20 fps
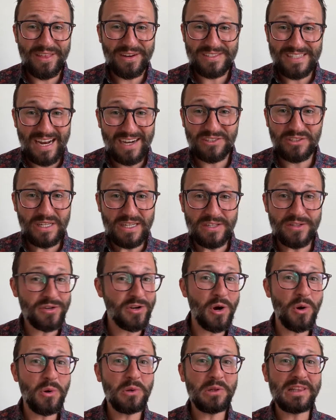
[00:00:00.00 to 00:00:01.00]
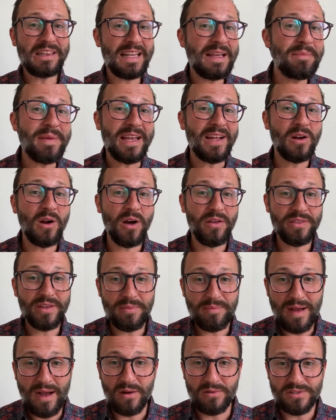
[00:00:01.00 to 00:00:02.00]
there's actually no limit on the
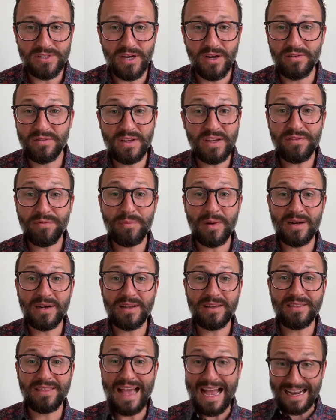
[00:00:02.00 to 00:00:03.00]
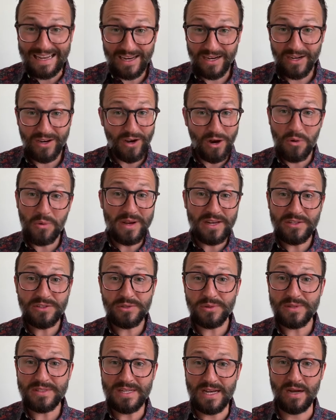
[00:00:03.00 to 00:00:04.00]
amount of gift money that can go
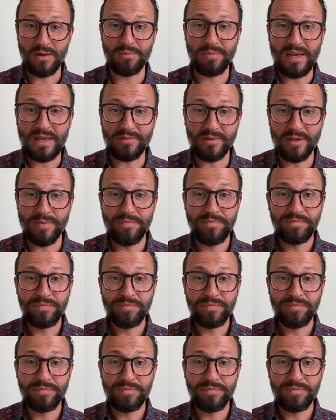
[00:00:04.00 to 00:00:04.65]
into a down payment,